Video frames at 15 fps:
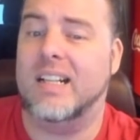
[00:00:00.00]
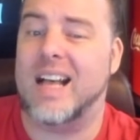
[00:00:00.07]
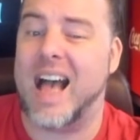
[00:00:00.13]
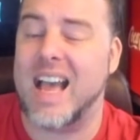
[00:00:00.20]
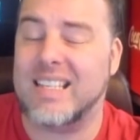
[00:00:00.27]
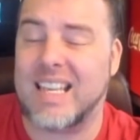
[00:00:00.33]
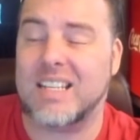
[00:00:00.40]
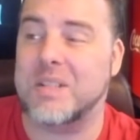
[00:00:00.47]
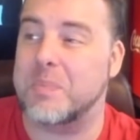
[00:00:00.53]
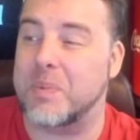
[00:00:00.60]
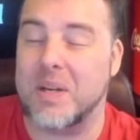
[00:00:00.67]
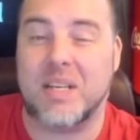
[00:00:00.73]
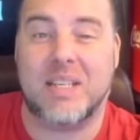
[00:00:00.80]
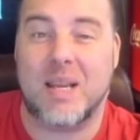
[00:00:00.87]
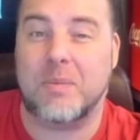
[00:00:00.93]
That's actually
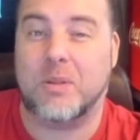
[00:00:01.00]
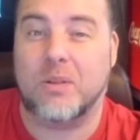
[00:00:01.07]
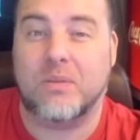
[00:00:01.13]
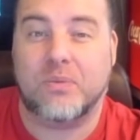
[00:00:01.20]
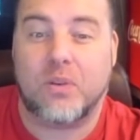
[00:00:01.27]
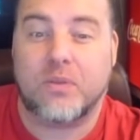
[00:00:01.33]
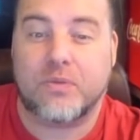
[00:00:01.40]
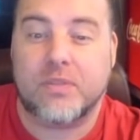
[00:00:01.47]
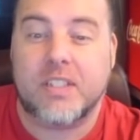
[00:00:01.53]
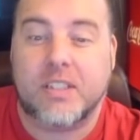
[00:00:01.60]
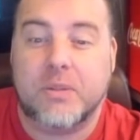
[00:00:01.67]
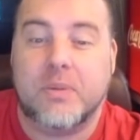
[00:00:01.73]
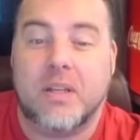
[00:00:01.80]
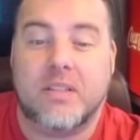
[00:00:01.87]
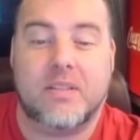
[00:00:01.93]
pretty damn good for a free
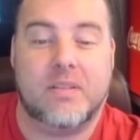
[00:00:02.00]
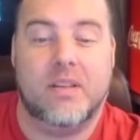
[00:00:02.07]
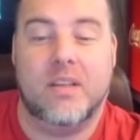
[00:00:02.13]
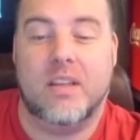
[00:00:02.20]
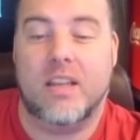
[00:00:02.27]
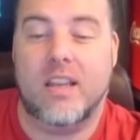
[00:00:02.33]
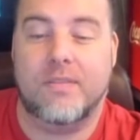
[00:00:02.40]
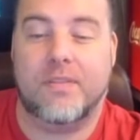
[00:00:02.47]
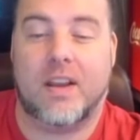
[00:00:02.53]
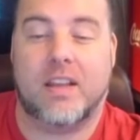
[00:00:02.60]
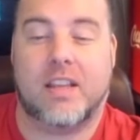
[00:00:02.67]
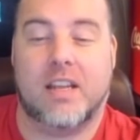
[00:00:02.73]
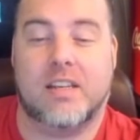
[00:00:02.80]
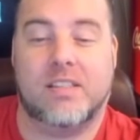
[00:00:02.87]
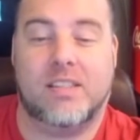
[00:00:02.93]
unit, if I
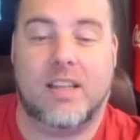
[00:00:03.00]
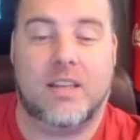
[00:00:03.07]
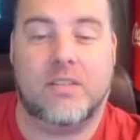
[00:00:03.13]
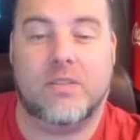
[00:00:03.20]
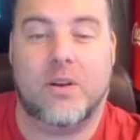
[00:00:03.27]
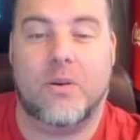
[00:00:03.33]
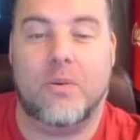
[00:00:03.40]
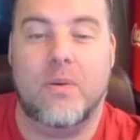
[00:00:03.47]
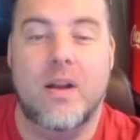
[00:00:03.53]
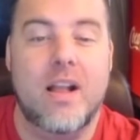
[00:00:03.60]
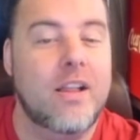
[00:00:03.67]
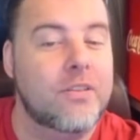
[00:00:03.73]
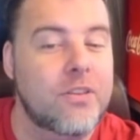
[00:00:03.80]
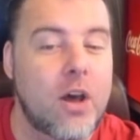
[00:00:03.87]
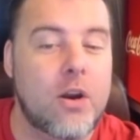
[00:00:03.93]
gotta say so.
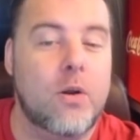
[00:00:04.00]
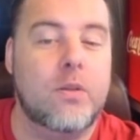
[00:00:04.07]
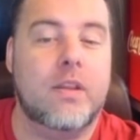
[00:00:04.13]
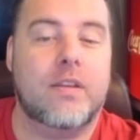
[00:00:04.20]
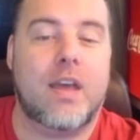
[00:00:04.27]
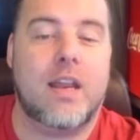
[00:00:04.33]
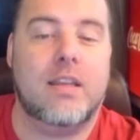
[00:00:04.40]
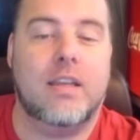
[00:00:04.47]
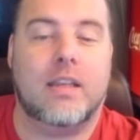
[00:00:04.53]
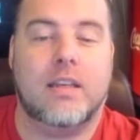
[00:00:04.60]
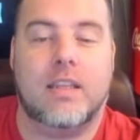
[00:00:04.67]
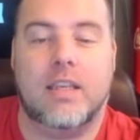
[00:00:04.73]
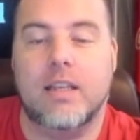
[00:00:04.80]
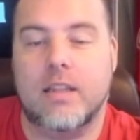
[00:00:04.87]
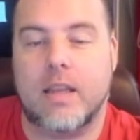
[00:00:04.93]
Not only that, he can
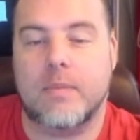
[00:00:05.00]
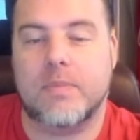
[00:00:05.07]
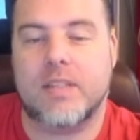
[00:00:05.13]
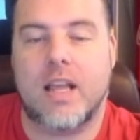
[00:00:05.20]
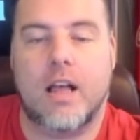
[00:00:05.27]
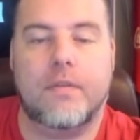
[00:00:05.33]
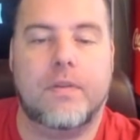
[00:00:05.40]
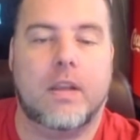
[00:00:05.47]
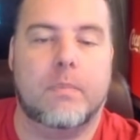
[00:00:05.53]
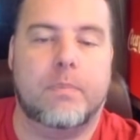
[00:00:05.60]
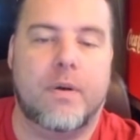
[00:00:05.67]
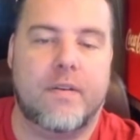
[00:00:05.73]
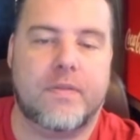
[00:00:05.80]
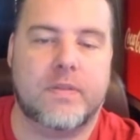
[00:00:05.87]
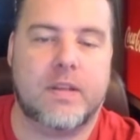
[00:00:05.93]
heal himself, he can
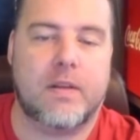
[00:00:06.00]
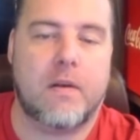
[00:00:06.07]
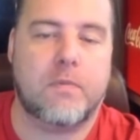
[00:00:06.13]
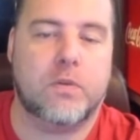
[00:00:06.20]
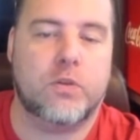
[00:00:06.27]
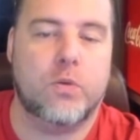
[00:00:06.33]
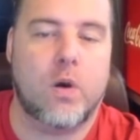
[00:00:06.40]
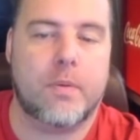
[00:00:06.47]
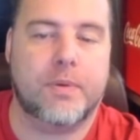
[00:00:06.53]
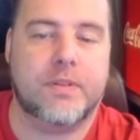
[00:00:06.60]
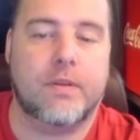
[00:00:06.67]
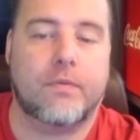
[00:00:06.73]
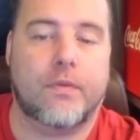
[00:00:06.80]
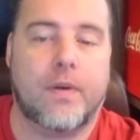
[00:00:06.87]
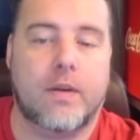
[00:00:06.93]
buff himself up with
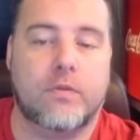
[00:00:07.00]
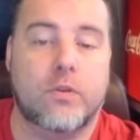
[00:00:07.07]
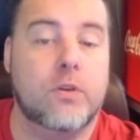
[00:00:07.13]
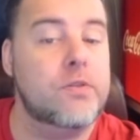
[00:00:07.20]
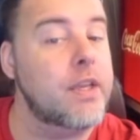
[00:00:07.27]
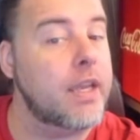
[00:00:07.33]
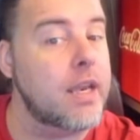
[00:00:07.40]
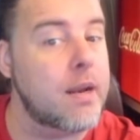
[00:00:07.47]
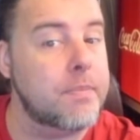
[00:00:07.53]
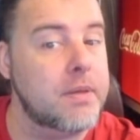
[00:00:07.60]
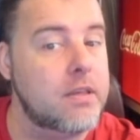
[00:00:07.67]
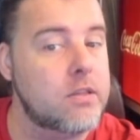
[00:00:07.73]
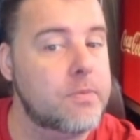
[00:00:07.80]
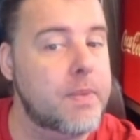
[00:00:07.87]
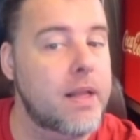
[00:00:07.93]
200% for 5 turns that cannot be
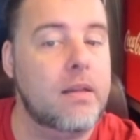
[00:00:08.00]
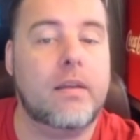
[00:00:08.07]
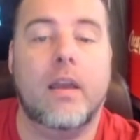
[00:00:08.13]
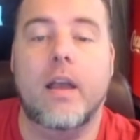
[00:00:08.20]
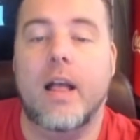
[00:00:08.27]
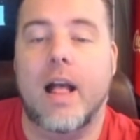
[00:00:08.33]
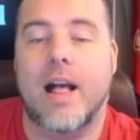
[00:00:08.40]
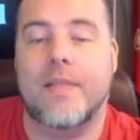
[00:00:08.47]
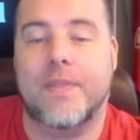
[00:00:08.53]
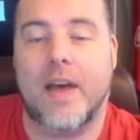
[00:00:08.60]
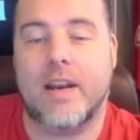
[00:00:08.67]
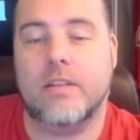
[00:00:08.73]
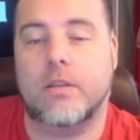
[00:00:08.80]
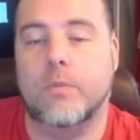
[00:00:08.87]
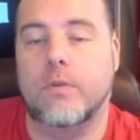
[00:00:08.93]
dispelled, and
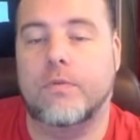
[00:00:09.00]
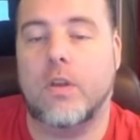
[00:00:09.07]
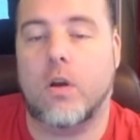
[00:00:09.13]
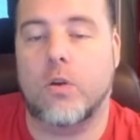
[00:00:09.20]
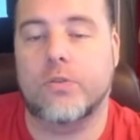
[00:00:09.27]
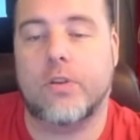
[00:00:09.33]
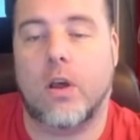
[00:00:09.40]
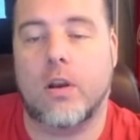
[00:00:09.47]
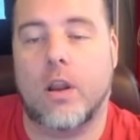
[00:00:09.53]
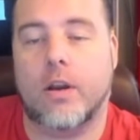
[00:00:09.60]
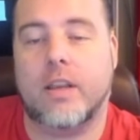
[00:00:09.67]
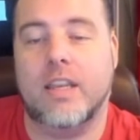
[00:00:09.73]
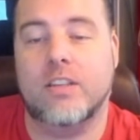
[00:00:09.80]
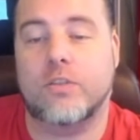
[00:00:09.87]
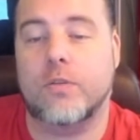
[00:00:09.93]
that is the move that also
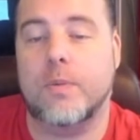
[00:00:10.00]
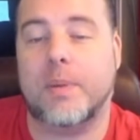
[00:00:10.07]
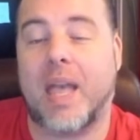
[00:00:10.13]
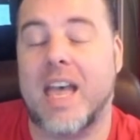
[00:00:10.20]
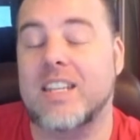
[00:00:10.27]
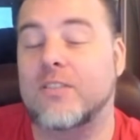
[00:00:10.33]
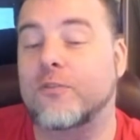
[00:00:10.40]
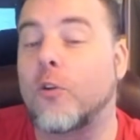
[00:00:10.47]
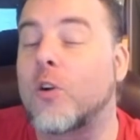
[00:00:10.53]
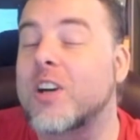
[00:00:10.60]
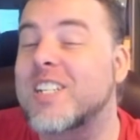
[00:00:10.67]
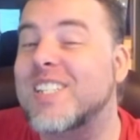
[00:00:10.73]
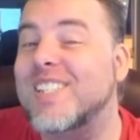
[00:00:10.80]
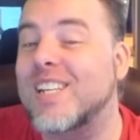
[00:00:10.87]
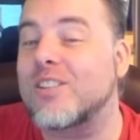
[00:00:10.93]
unlocks his triple cast for
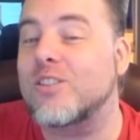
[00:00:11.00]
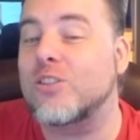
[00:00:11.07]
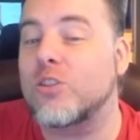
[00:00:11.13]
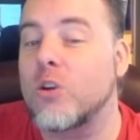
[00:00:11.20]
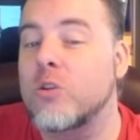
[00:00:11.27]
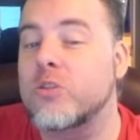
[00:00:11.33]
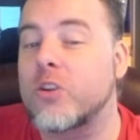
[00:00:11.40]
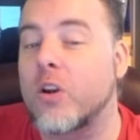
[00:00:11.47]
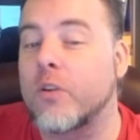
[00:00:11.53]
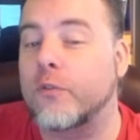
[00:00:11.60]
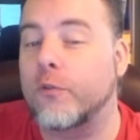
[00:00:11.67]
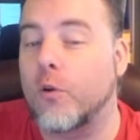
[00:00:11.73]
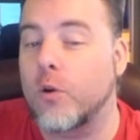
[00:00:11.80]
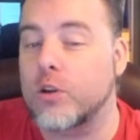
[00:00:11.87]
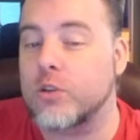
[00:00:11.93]
6 turns on a
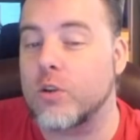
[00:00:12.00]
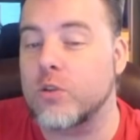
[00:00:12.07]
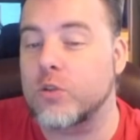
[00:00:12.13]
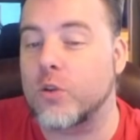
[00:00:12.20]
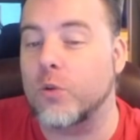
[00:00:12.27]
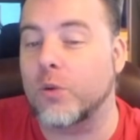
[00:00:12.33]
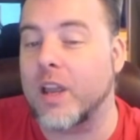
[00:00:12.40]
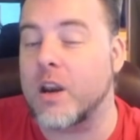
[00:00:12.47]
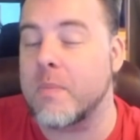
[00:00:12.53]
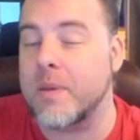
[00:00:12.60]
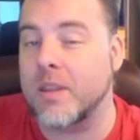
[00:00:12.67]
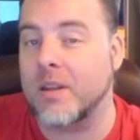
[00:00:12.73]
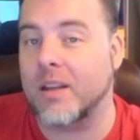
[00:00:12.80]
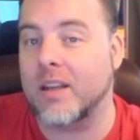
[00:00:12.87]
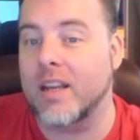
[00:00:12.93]
4 turns cooldown
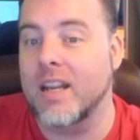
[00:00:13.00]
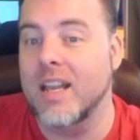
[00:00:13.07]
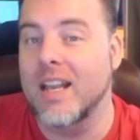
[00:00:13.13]
ability.